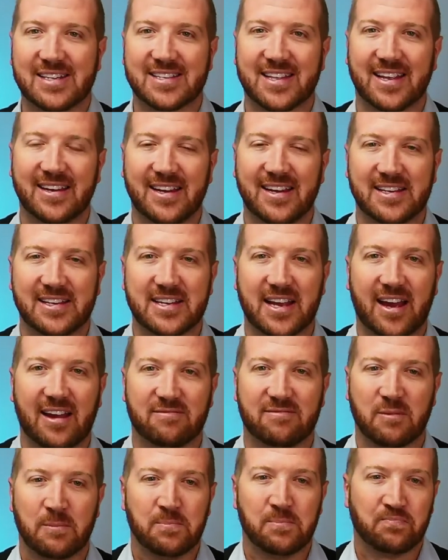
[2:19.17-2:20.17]
They need to
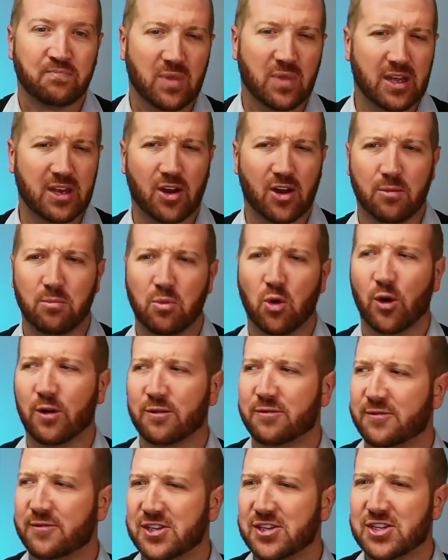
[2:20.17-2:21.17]
have, more
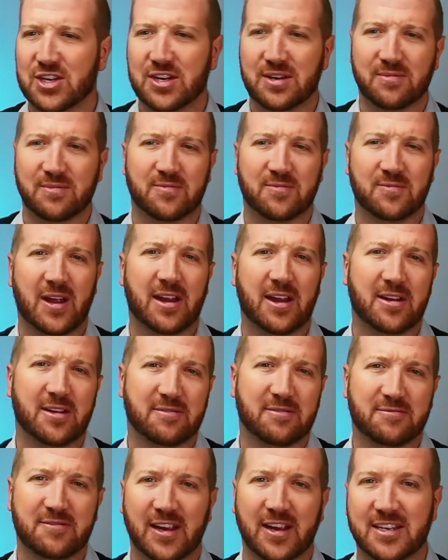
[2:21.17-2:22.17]
efficient and
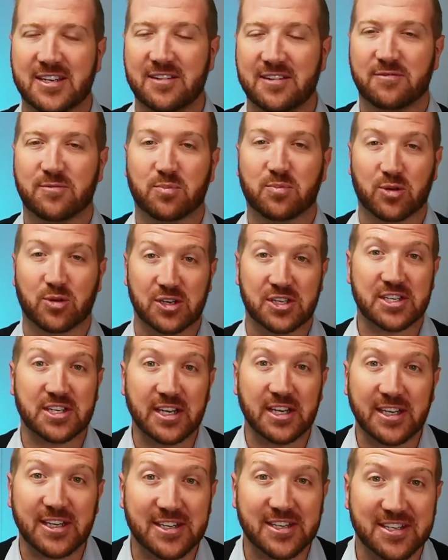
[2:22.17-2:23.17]
effective
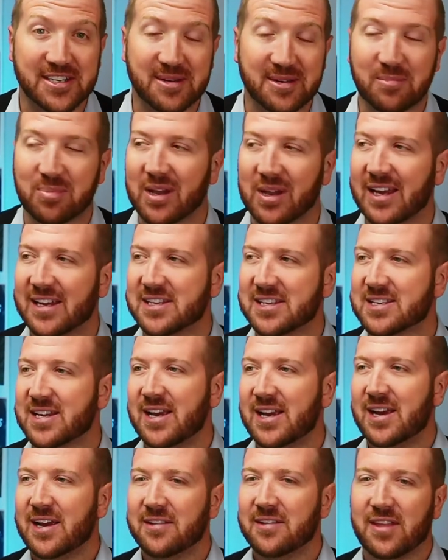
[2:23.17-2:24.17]
procedures in place.
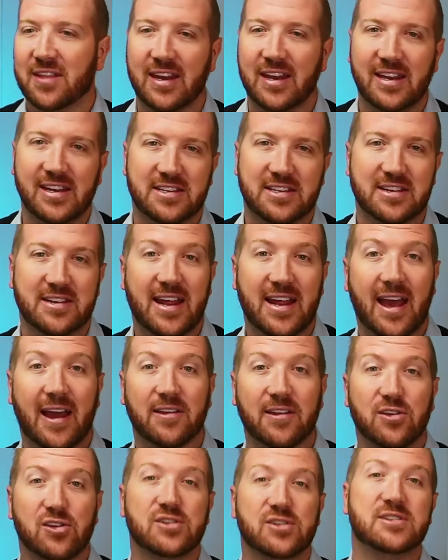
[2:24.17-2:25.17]
They need to now
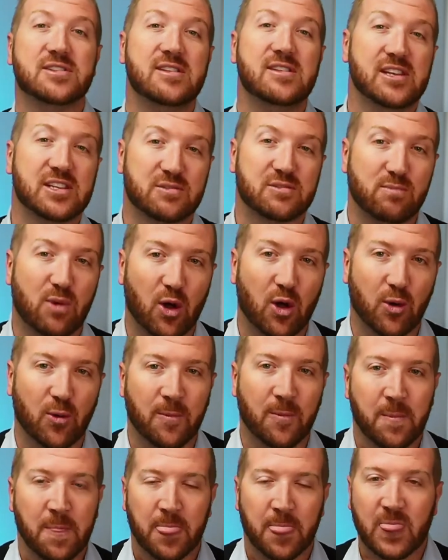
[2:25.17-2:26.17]
use this model.
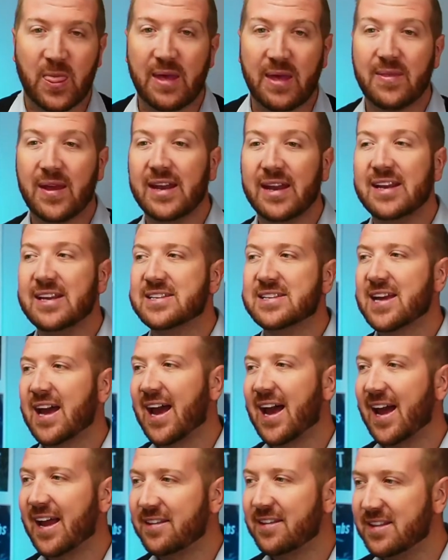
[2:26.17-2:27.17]
Then they need to
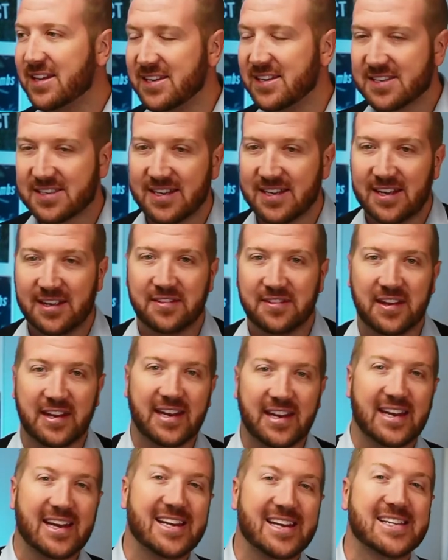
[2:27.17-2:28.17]
add this. Then
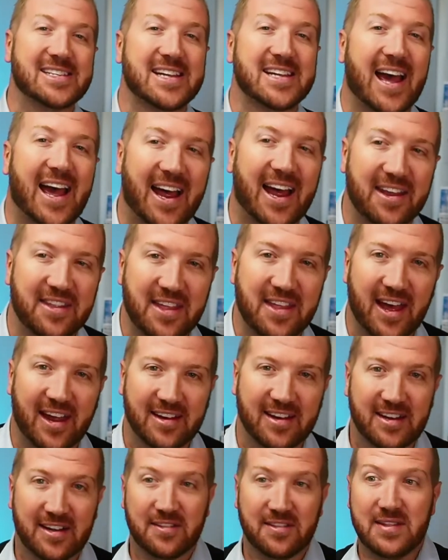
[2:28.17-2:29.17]
they need to add that.
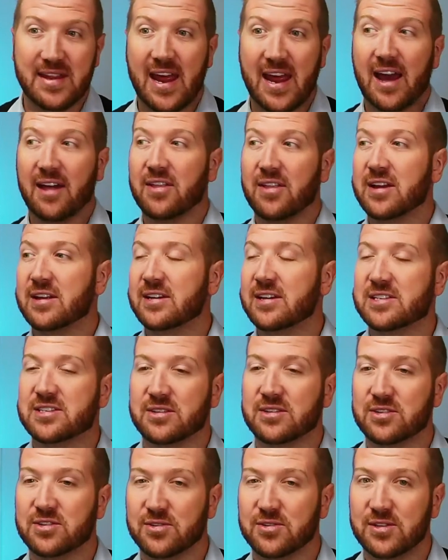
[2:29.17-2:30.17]
Now they need to
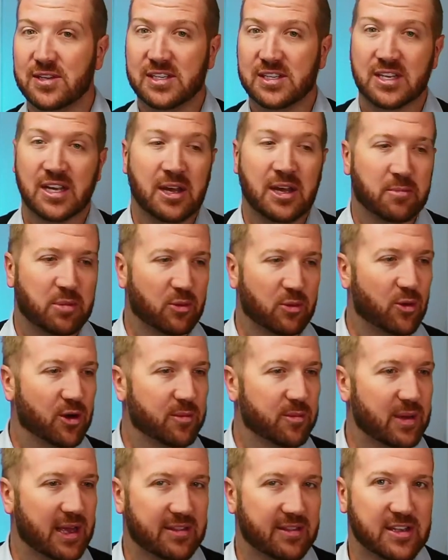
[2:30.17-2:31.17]
do this. But what
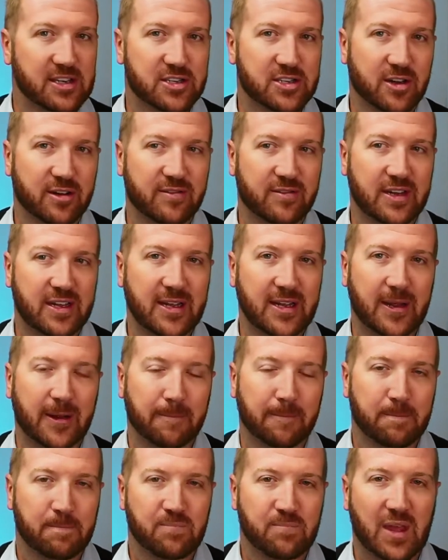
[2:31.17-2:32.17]
about this over here?
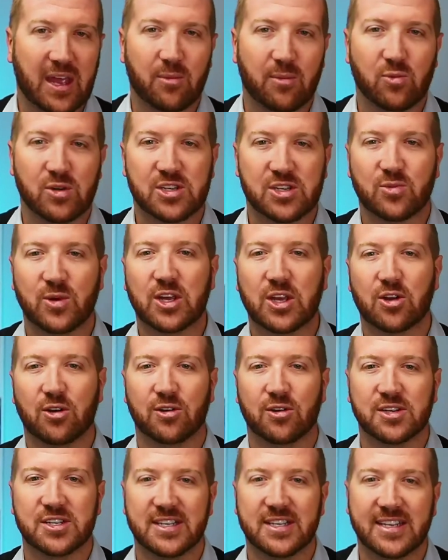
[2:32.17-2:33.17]
And so we
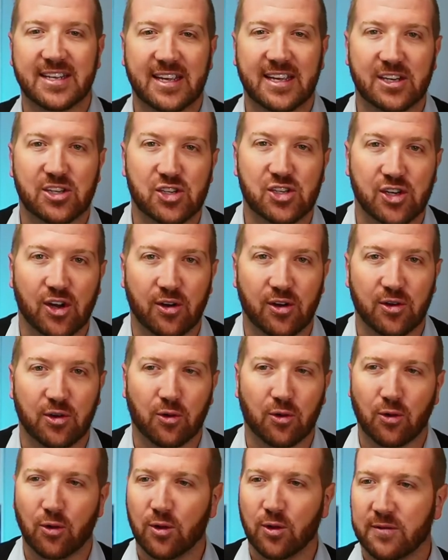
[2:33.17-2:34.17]
constantly get shown
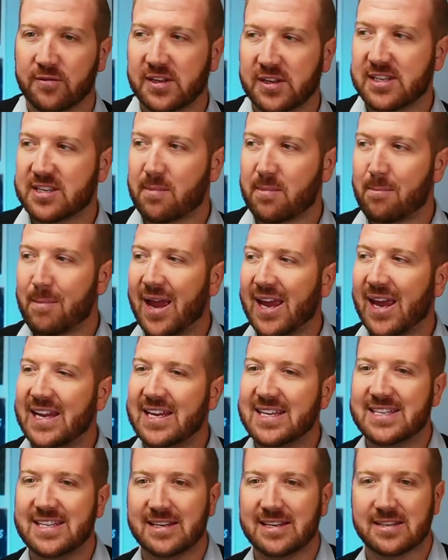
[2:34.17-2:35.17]
all of these
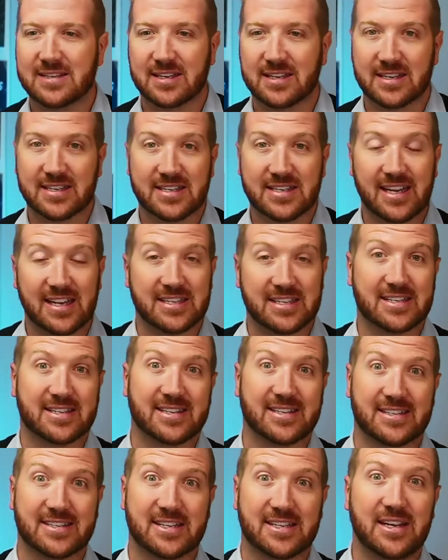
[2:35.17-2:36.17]
amazing success
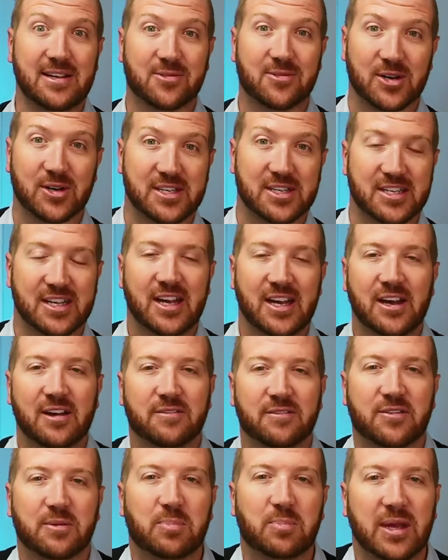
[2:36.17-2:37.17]
secrets
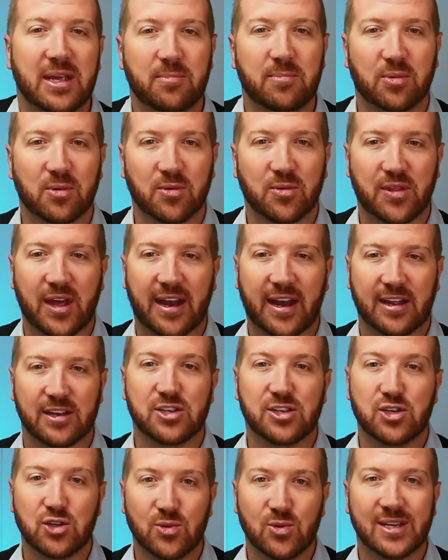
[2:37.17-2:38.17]
for people that are
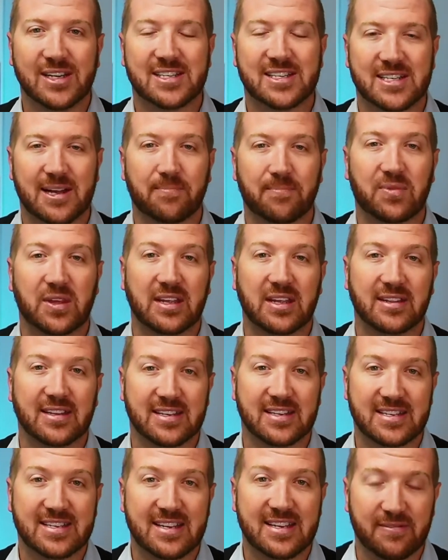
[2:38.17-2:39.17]
doing something
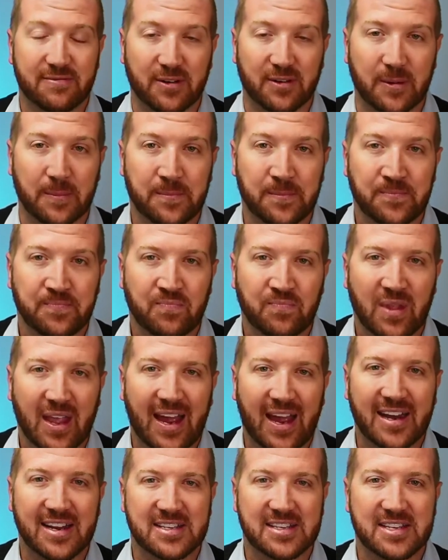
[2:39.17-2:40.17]
that's different.
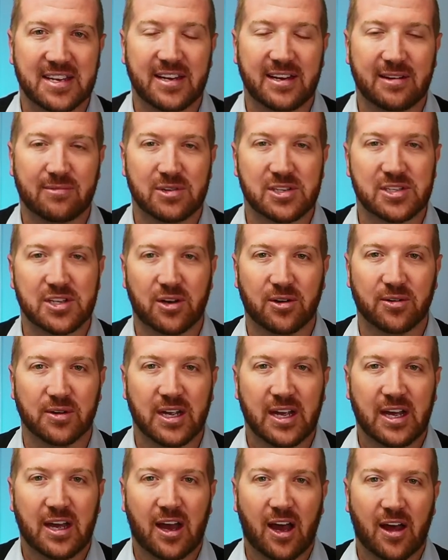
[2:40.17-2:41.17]
And as a net result,
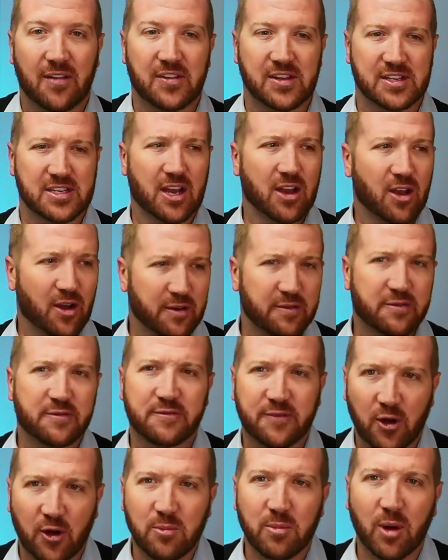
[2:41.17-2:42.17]
there's a lot of
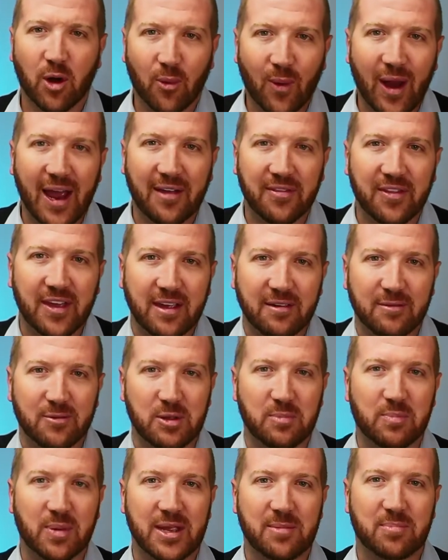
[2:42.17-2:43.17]
FOMO out there with
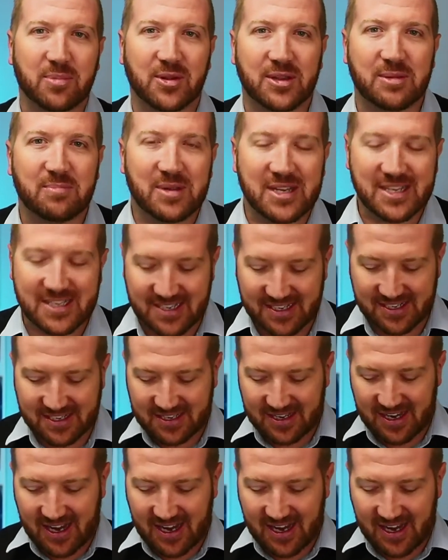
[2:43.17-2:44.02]
people in business.